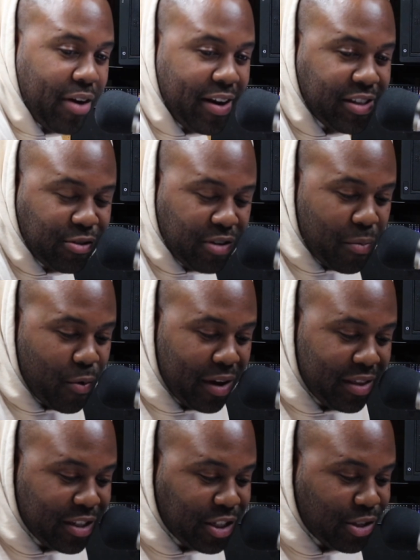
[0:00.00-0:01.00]
92, number
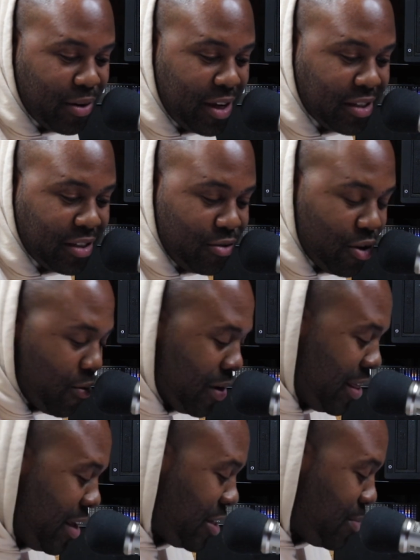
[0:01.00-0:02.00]
one in the streets. You know what
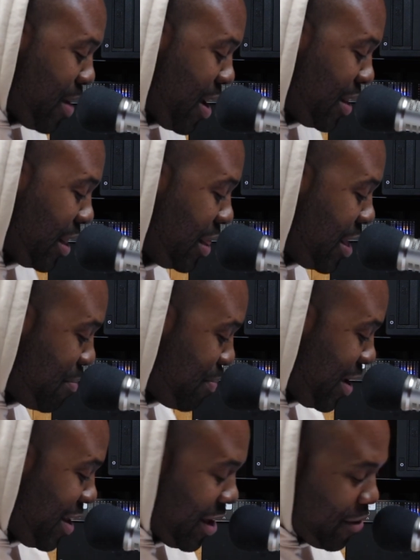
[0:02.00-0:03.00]
it is, man. The
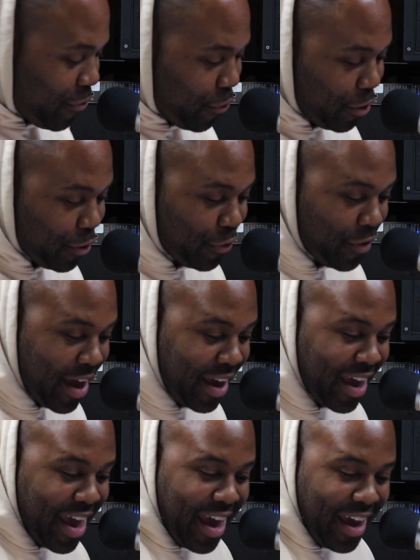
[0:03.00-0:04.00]
LitPit in full
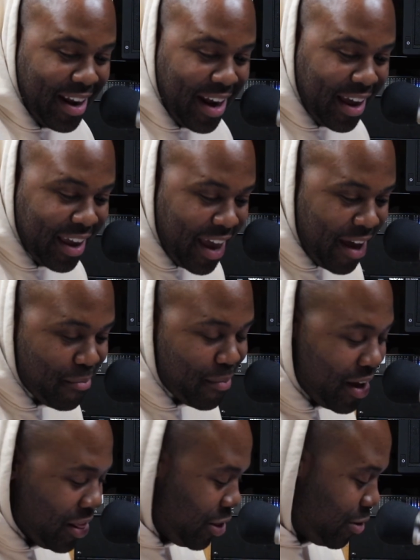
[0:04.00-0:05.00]
effect. And I got
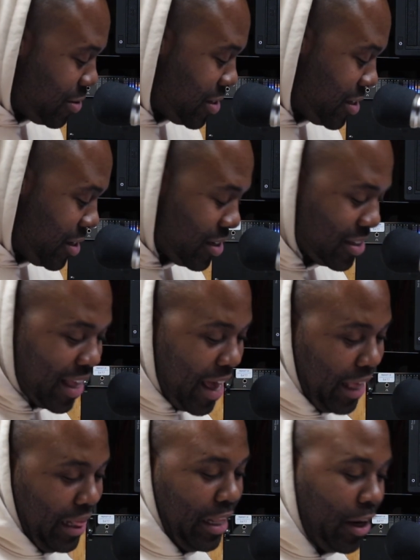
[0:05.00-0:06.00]
my little sis,
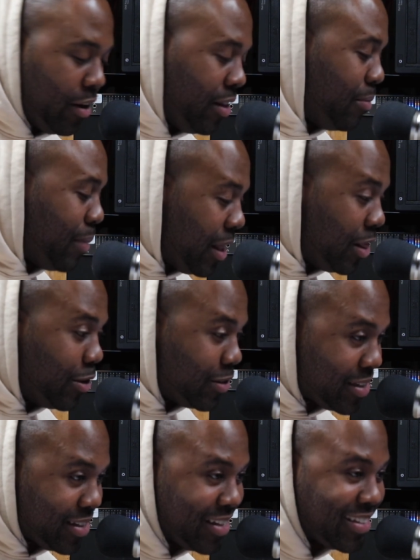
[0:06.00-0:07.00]
like literally my little
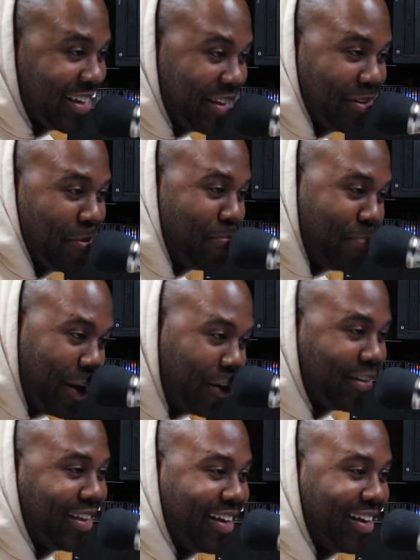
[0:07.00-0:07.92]
sis in the building.